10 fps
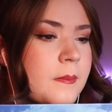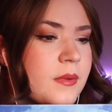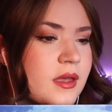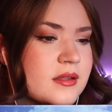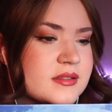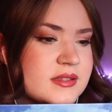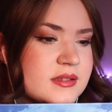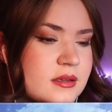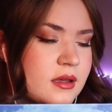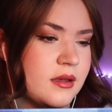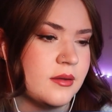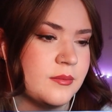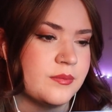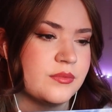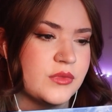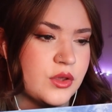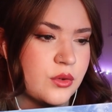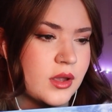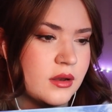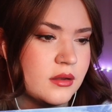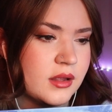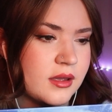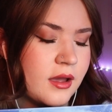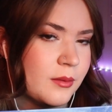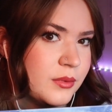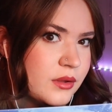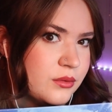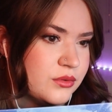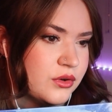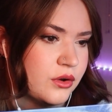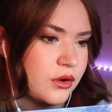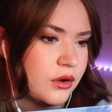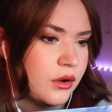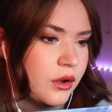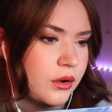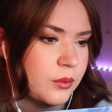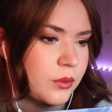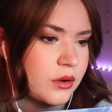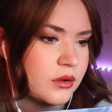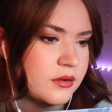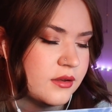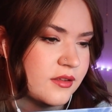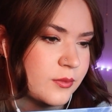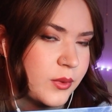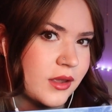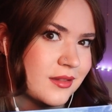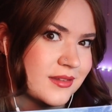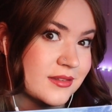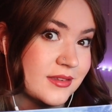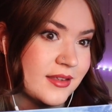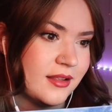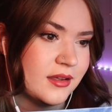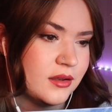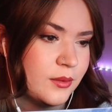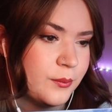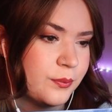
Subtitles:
but you can like upload your artwork to this plate and then sell it.